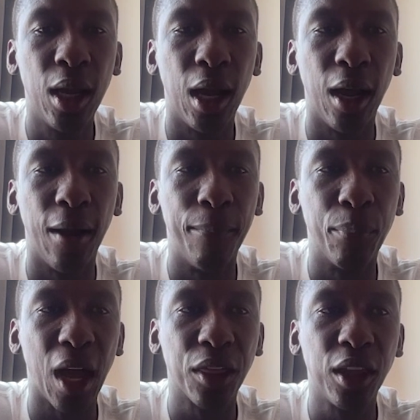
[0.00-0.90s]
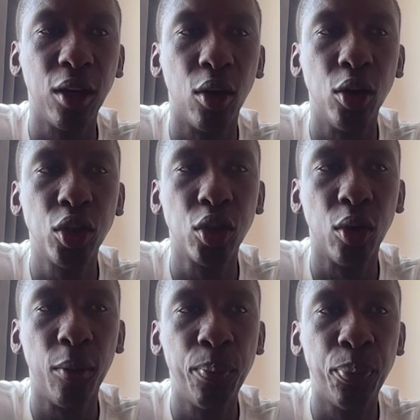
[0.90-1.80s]
Mm-hmm. I think
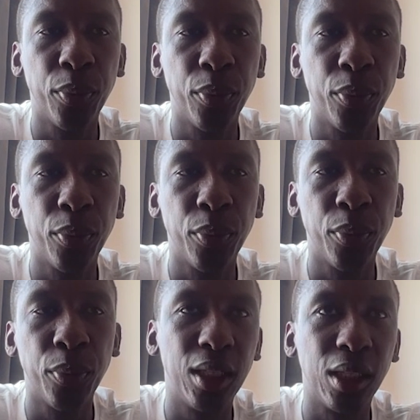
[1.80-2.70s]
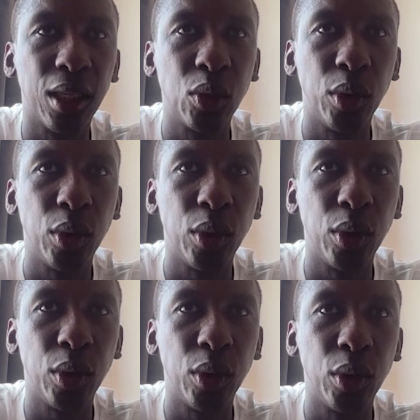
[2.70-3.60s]
also the mentality that we
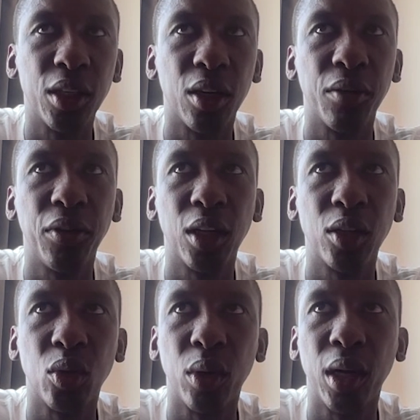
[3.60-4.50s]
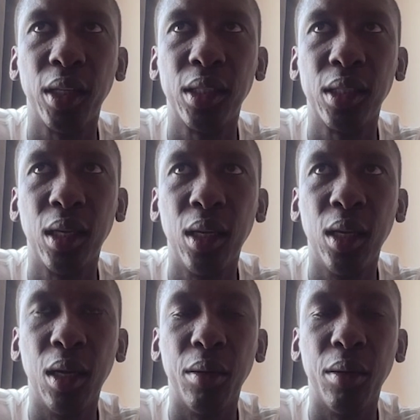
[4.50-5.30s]
have in South Africa towards